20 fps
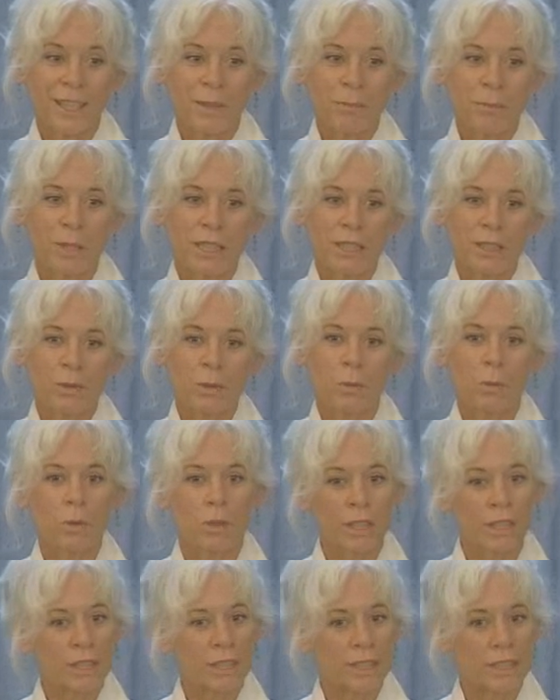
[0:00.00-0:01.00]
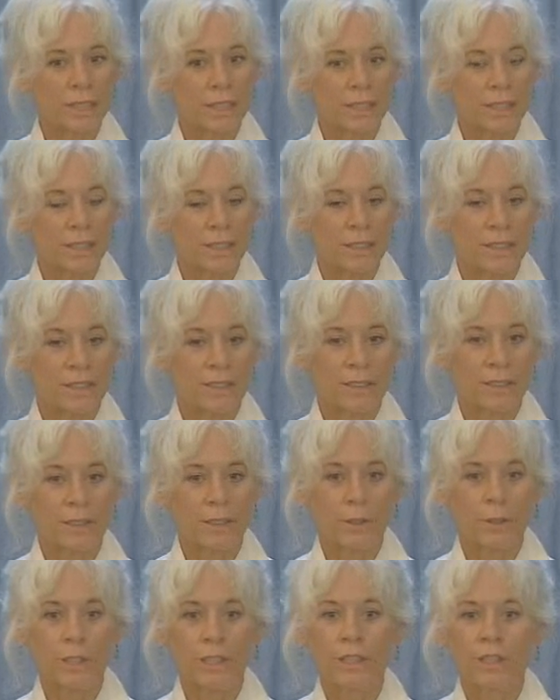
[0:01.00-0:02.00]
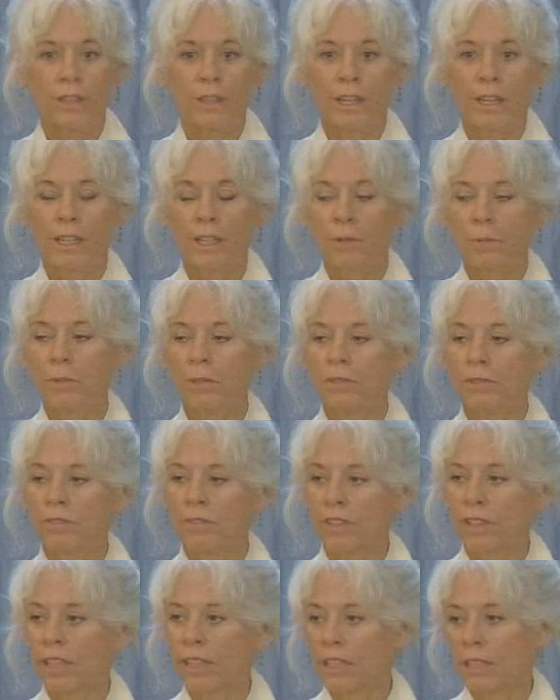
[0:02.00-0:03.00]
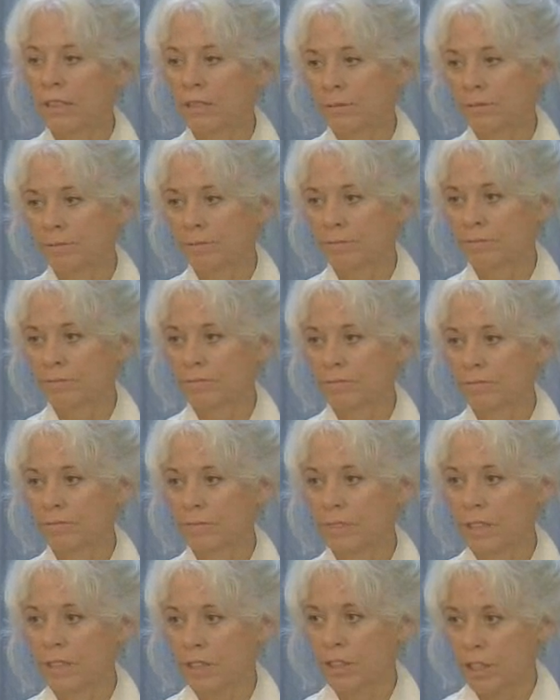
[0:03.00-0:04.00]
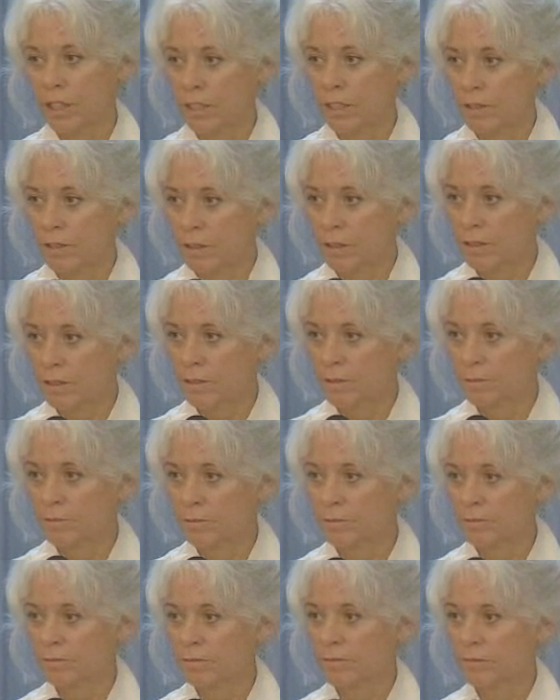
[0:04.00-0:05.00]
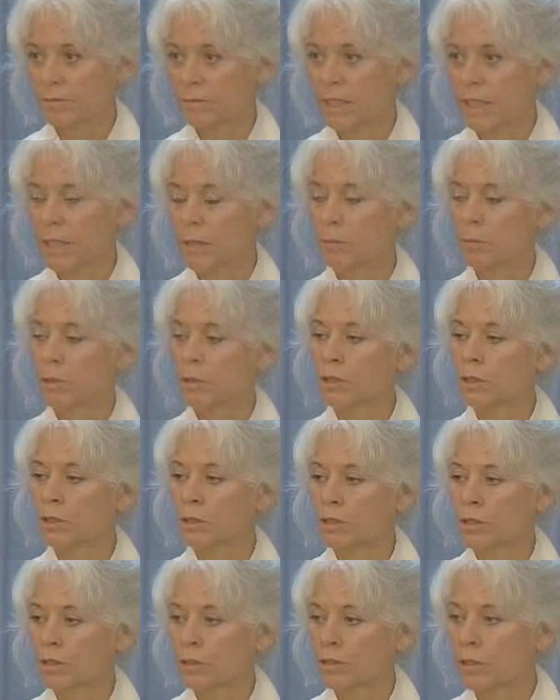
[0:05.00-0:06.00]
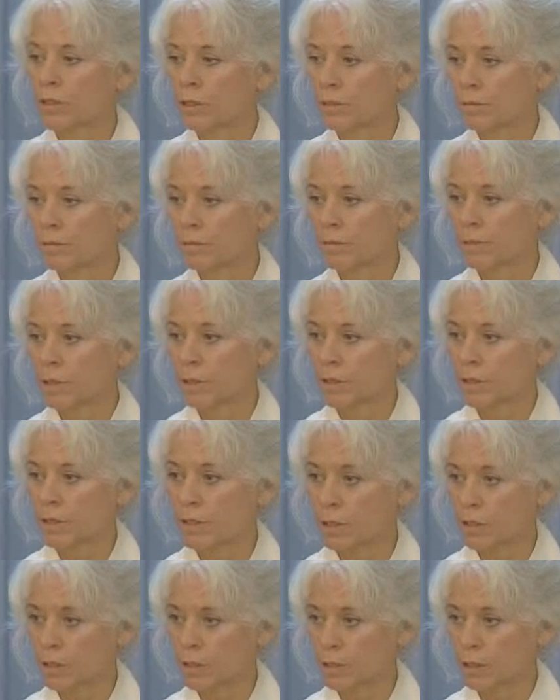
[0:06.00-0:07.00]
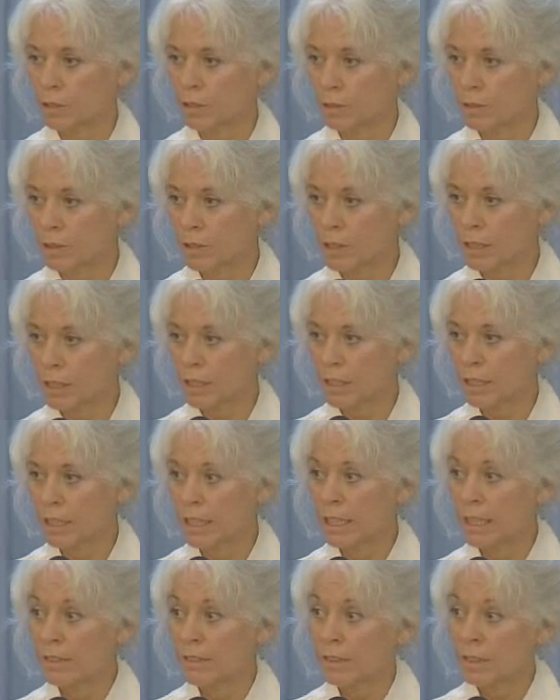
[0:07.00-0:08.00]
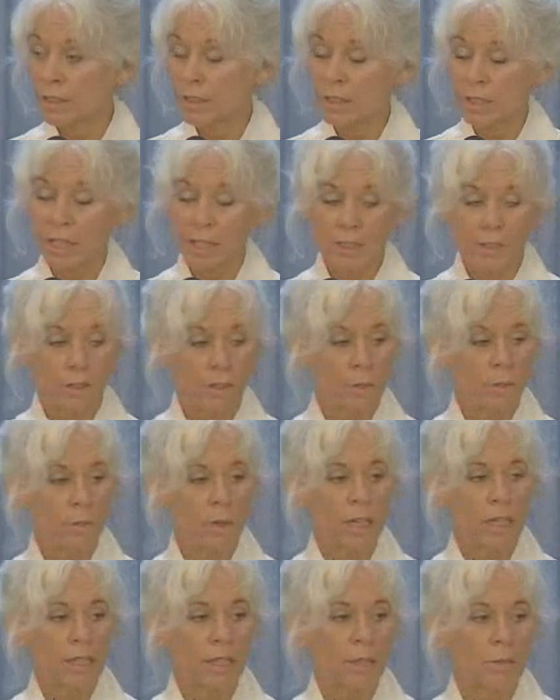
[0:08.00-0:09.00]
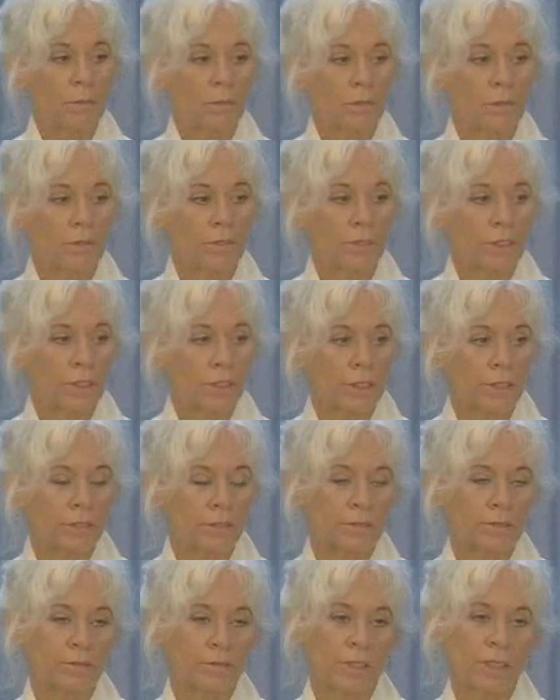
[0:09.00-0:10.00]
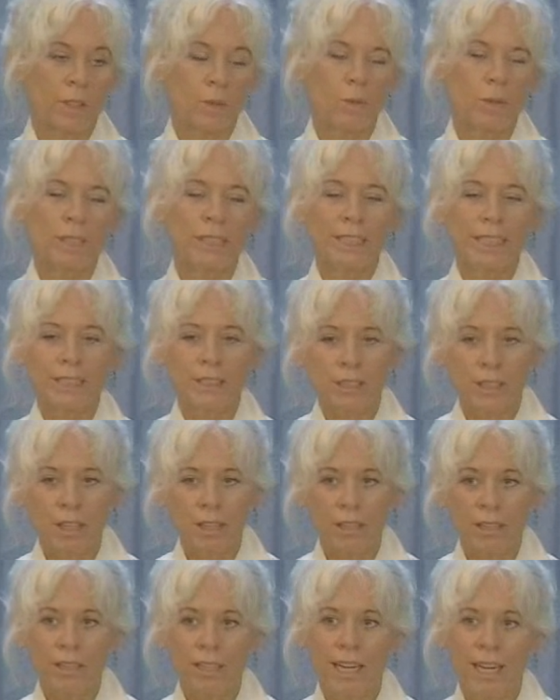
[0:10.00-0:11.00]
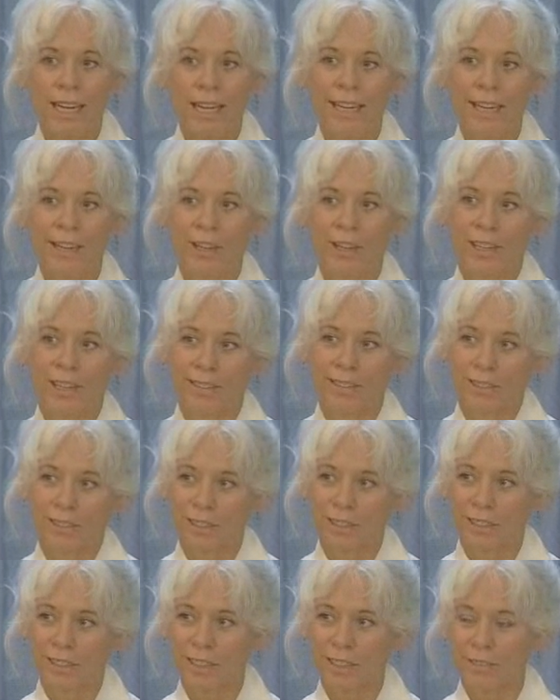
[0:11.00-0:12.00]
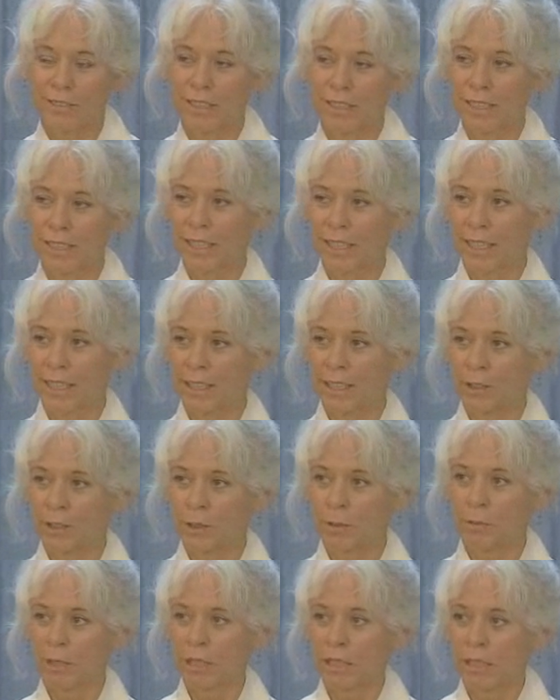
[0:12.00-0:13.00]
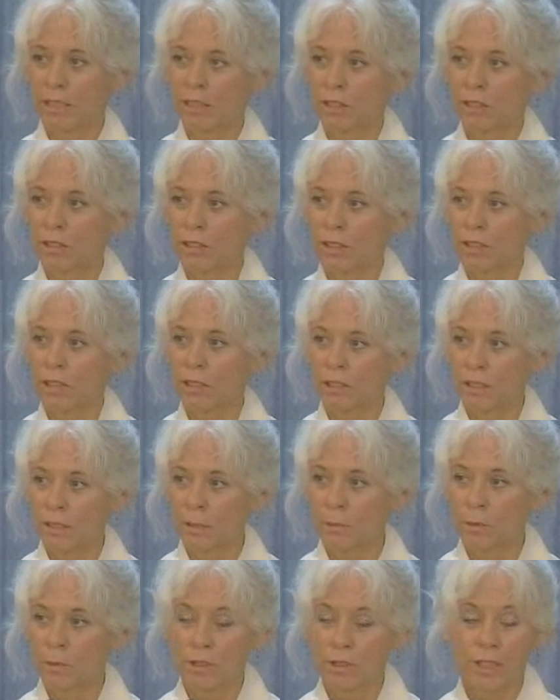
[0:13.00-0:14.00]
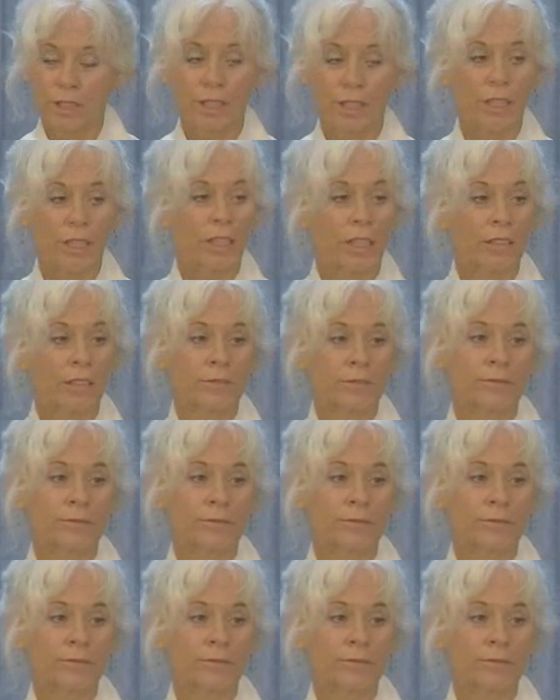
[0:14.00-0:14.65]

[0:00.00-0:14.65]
But once the creature has been fed and sheltered and matured to a certain degree, then it's actually possible for what gets called higher levels of desires, but let's just call them more subtle